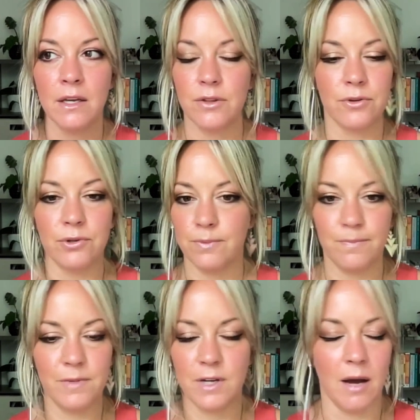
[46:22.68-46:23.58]
through
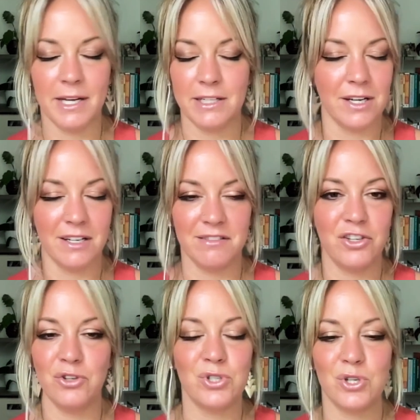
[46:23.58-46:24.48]
comment on
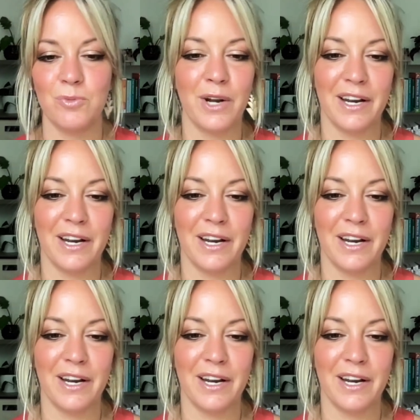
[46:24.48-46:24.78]
YouTube.